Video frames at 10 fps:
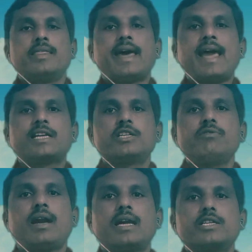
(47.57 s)
The active
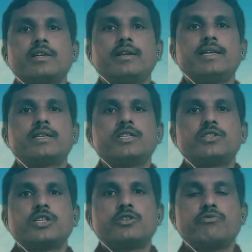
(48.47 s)
articulators
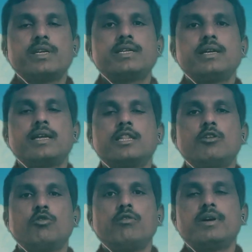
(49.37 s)
situated in the
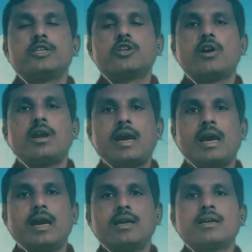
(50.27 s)
lower jaw
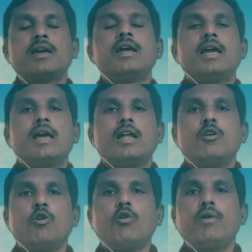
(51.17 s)

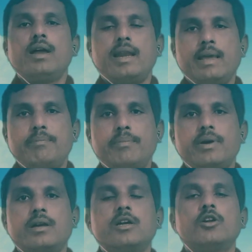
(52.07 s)
are lower
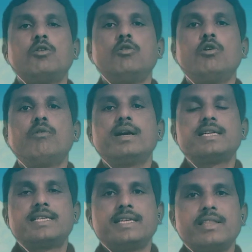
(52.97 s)
lip,
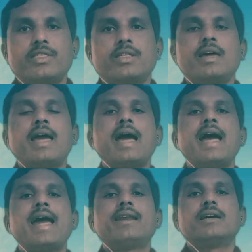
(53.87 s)
lower teeth
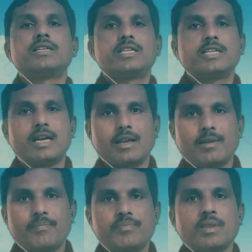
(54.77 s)
and tongue.
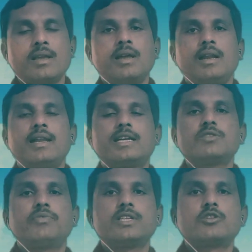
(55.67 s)
Let us
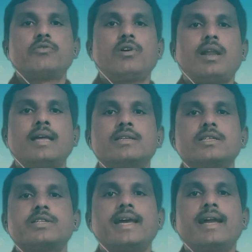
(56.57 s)
first of all
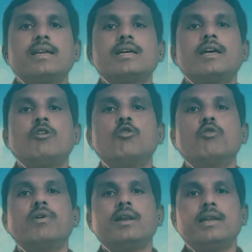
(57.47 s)
understand
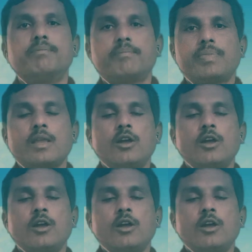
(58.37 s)
lower lip.